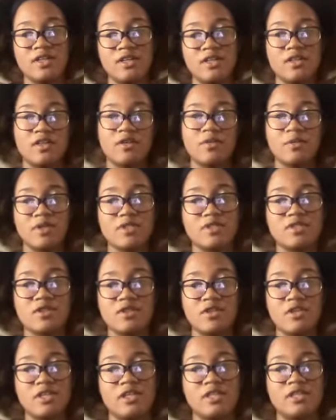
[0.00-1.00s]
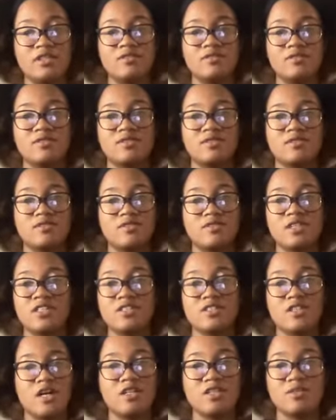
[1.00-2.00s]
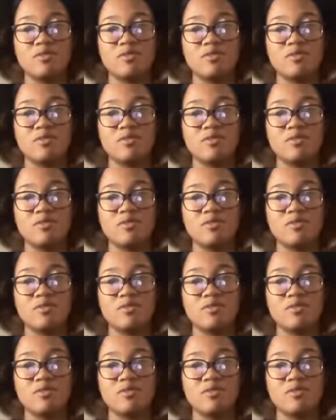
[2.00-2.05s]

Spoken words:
look what he's doing. He's causing